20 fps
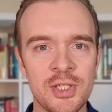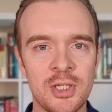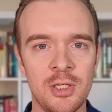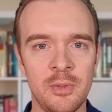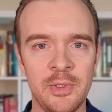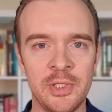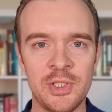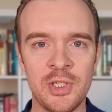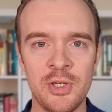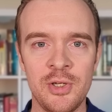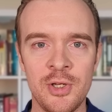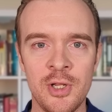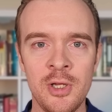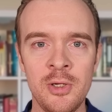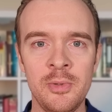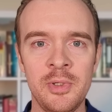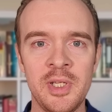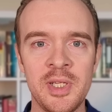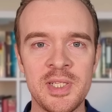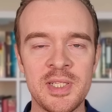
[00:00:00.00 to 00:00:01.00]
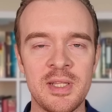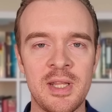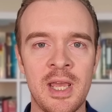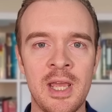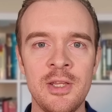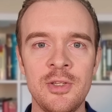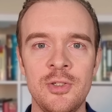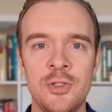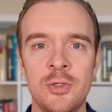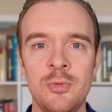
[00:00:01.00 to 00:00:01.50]
going to notice
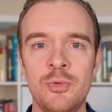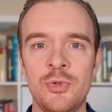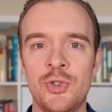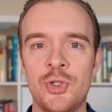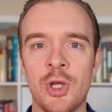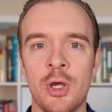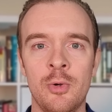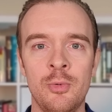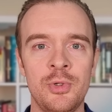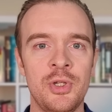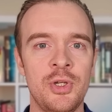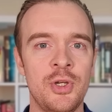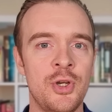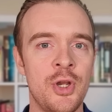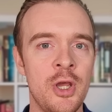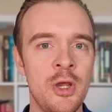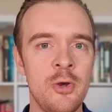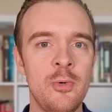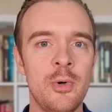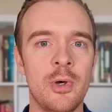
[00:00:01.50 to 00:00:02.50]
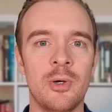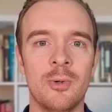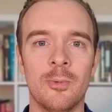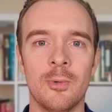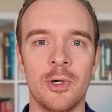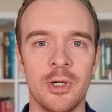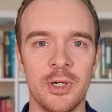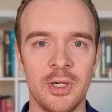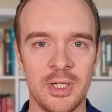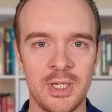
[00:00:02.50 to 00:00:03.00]
that you don't know a
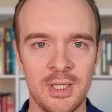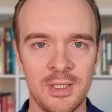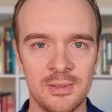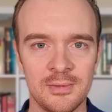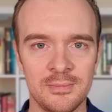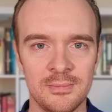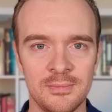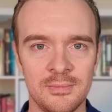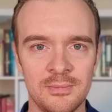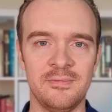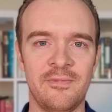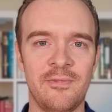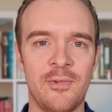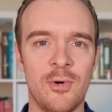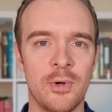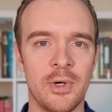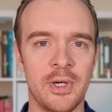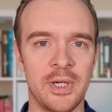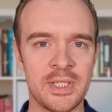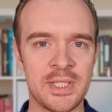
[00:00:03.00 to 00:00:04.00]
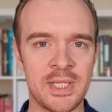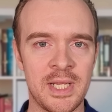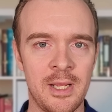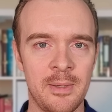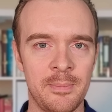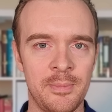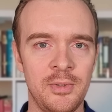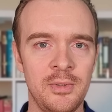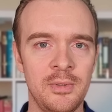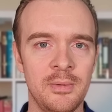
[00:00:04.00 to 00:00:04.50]
word. For
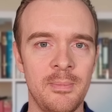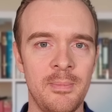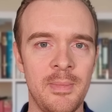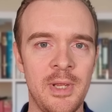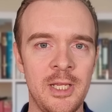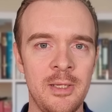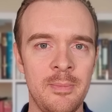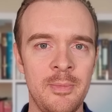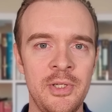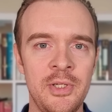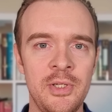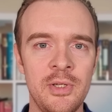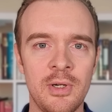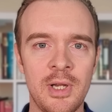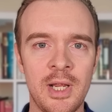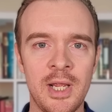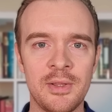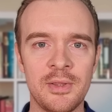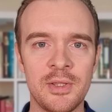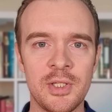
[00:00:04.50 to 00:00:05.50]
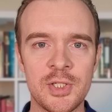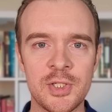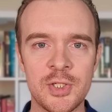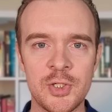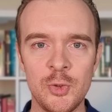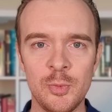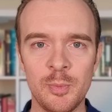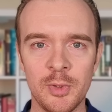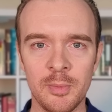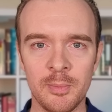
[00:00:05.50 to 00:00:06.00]
example, maybe you're at the
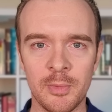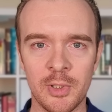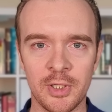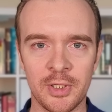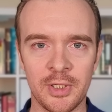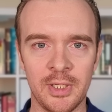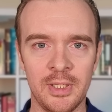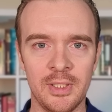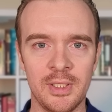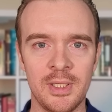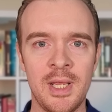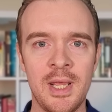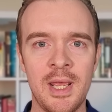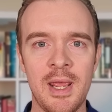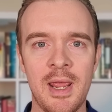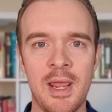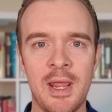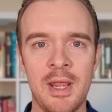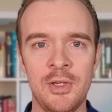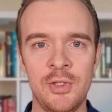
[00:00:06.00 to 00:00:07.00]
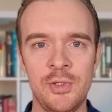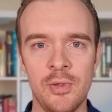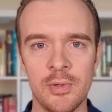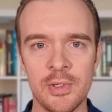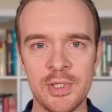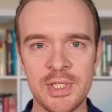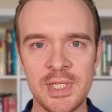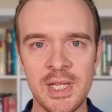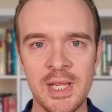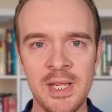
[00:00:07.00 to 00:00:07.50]
supermarket and you're
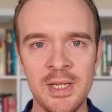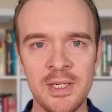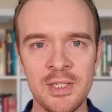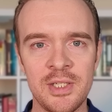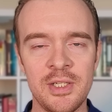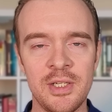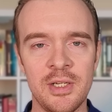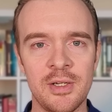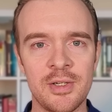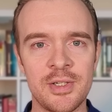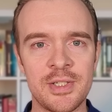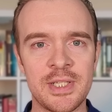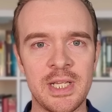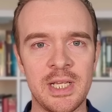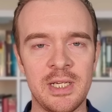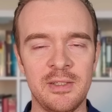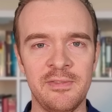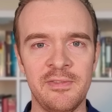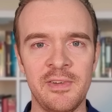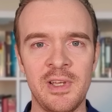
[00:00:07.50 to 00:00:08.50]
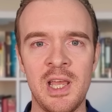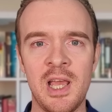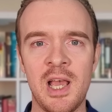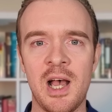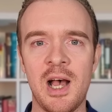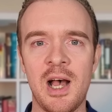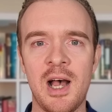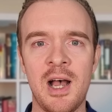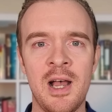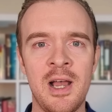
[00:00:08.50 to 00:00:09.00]
saying to yourself,
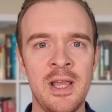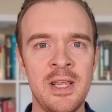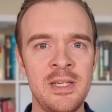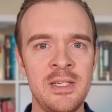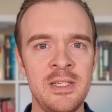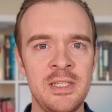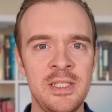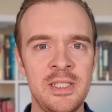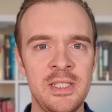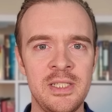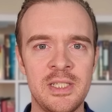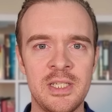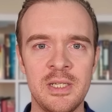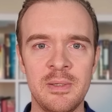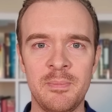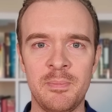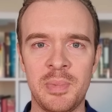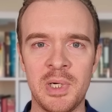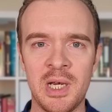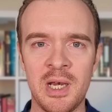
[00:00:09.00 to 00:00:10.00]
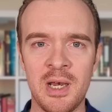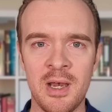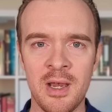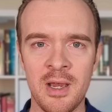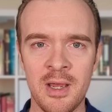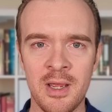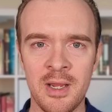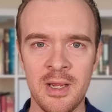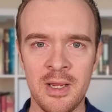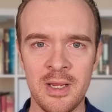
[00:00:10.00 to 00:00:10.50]
"I need to
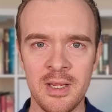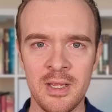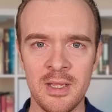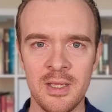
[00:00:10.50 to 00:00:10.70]
buy,"